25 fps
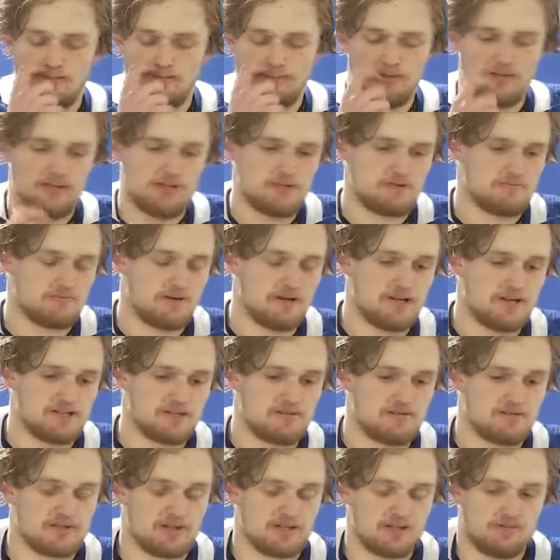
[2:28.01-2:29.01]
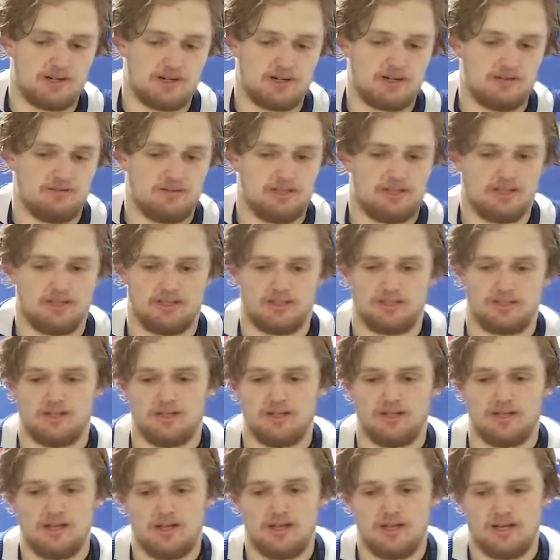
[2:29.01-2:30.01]
there's positives to come out of it, and
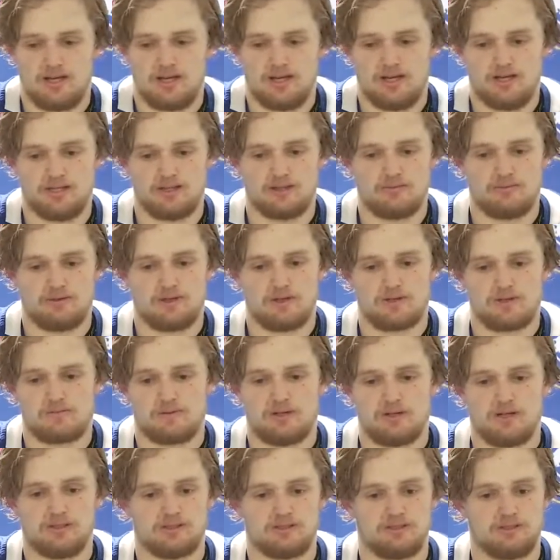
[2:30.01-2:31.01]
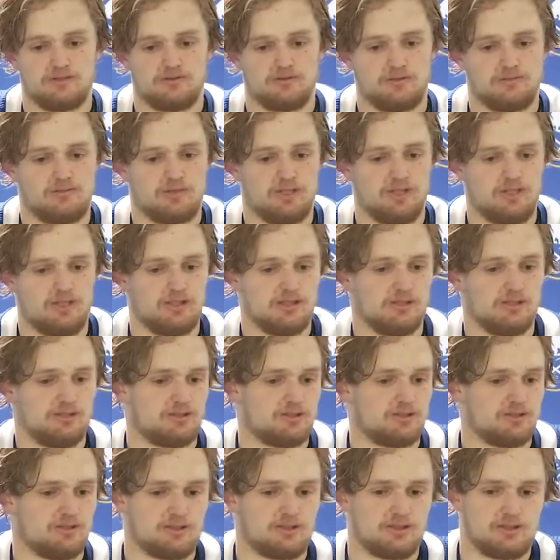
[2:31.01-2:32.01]
I think the biggest positive for me
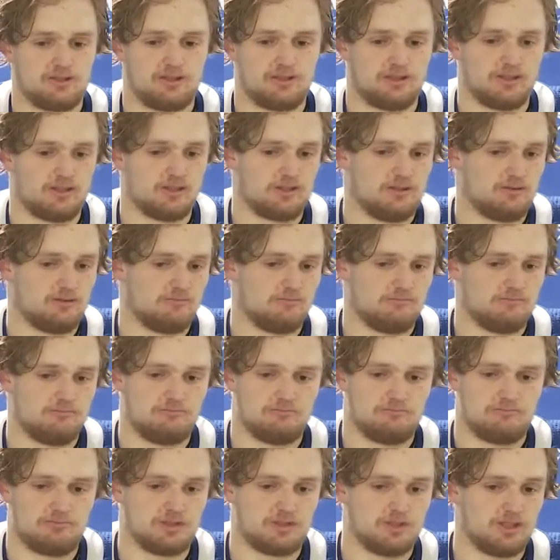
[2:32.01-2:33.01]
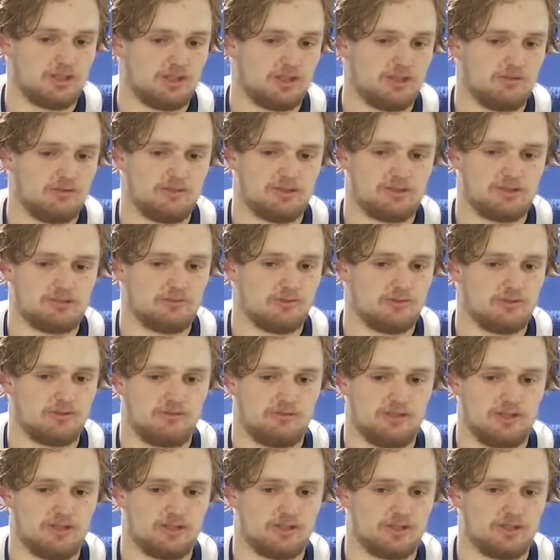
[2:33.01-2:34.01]
is it's going to give me some
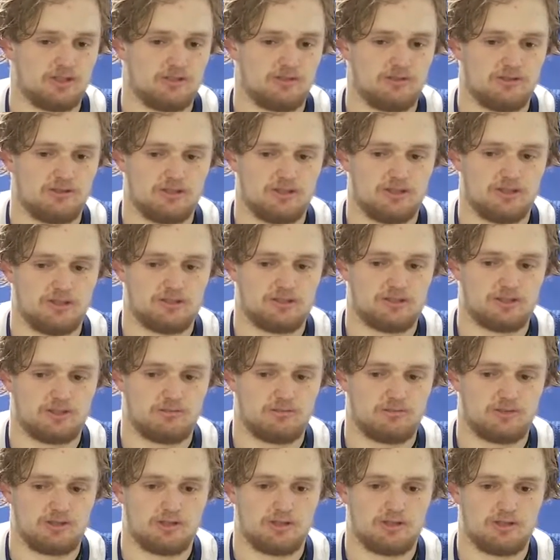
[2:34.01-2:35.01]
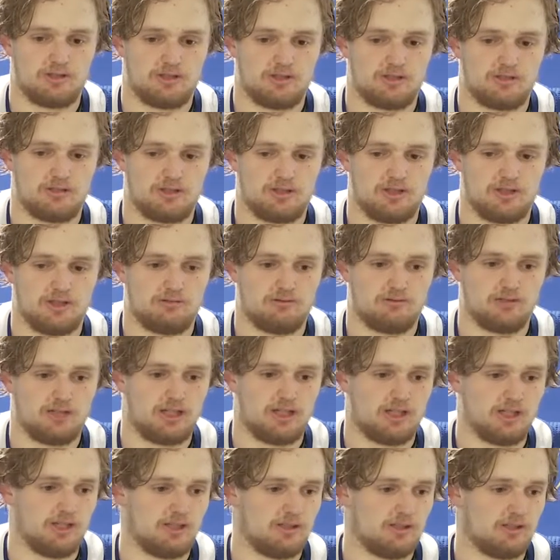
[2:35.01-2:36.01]
motivation going into the summer to get
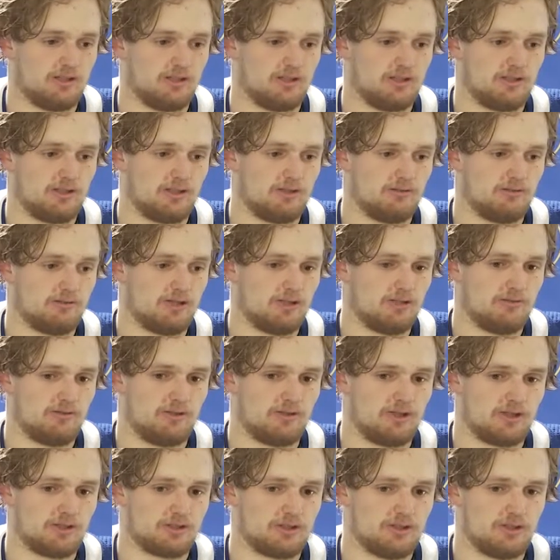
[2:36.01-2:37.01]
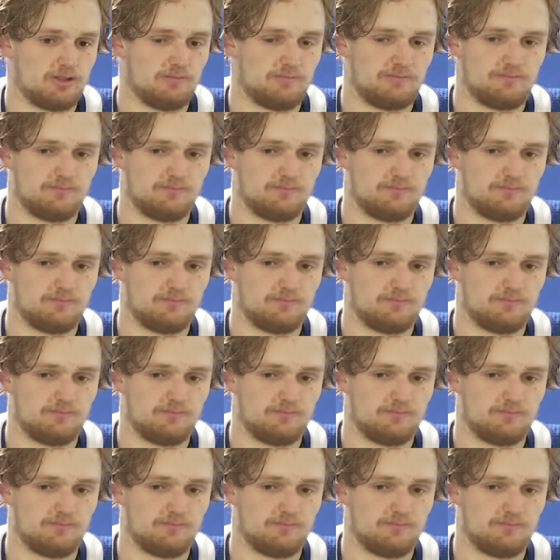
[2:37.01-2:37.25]
right and get ready for next year.